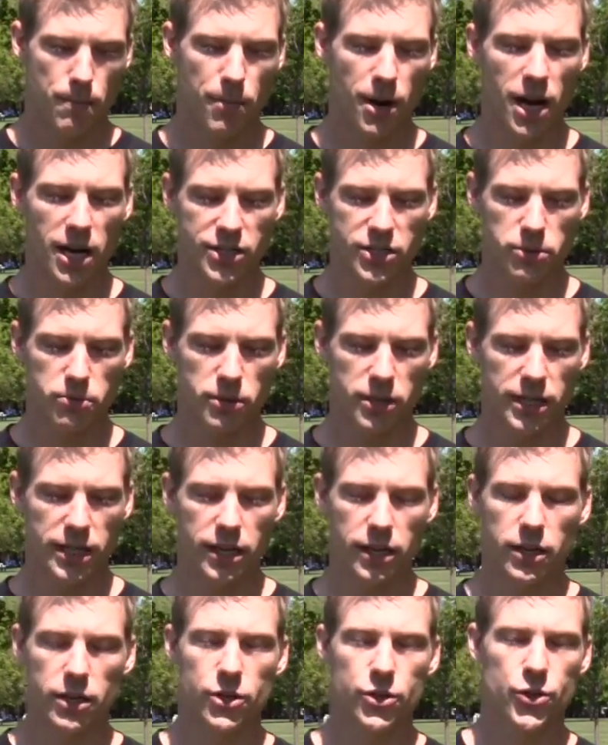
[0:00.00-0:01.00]

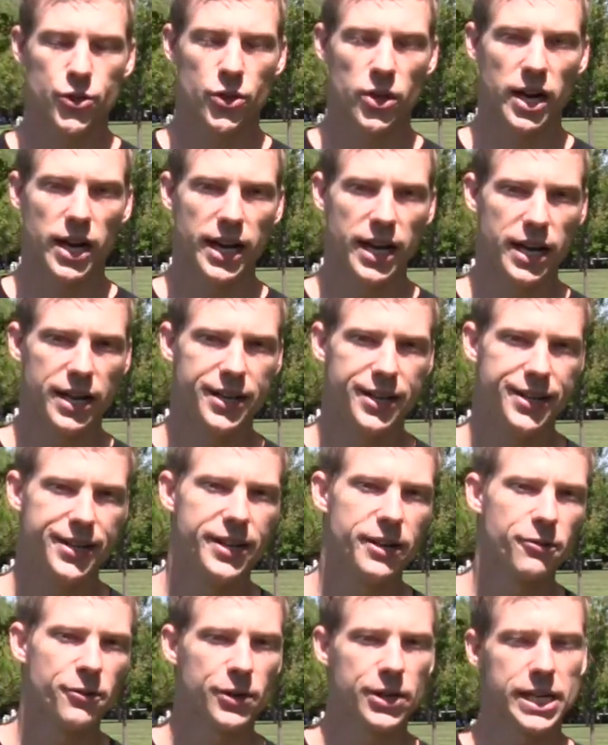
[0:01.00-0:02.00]
Possibly try a
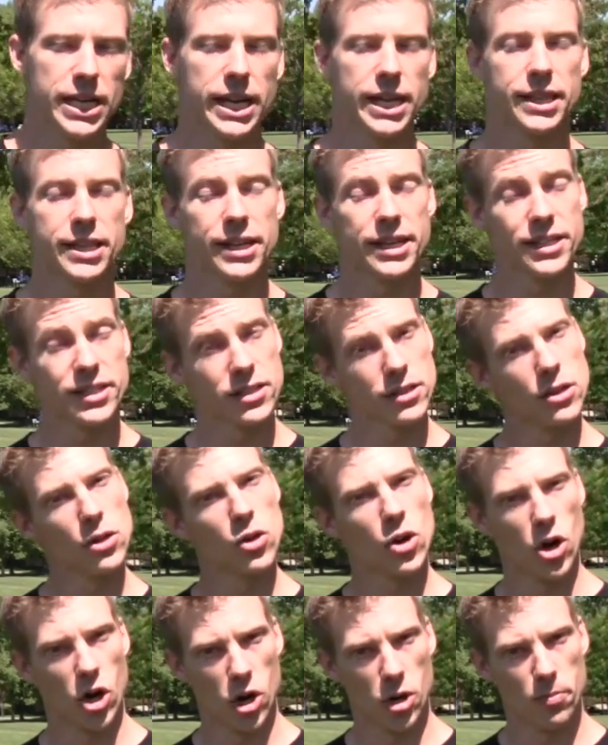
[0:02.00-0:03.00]
different diet that isn't
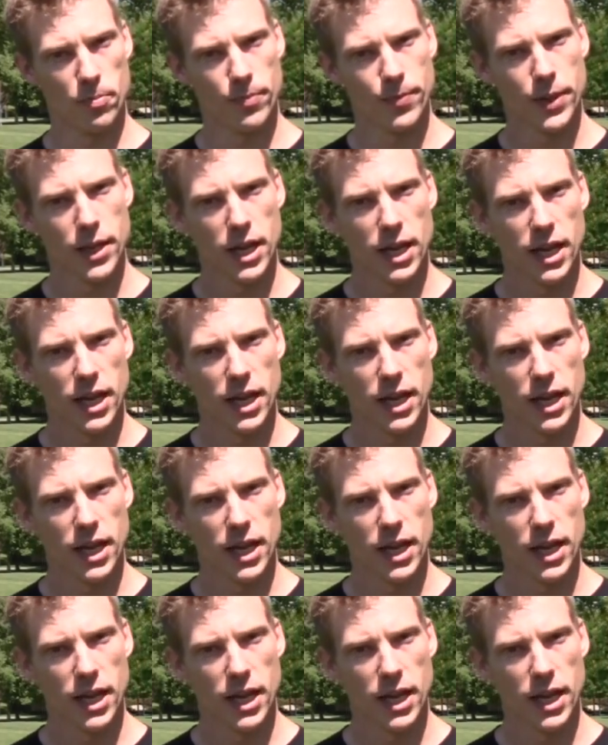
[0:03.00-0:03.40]
low carb.